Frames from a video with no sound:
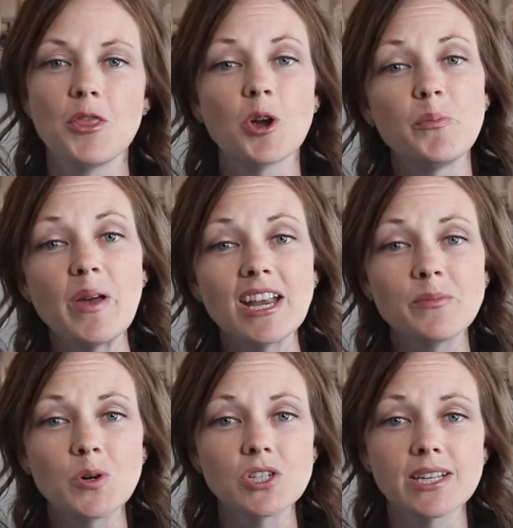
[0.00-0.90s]
There are many
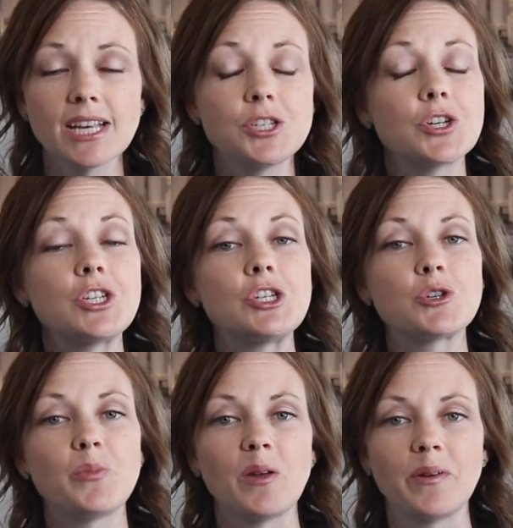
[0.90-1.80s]
more signs you can teach
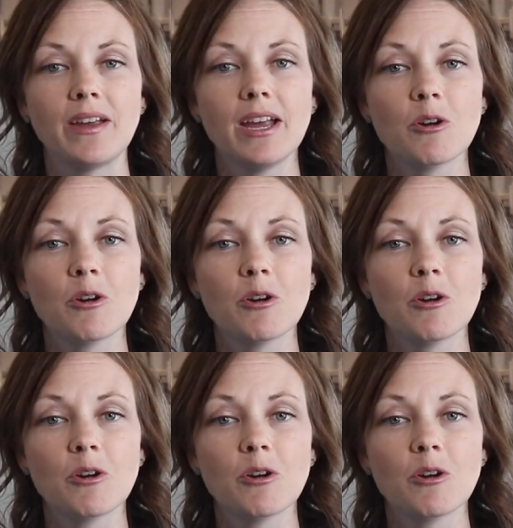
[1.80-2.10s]
your baby.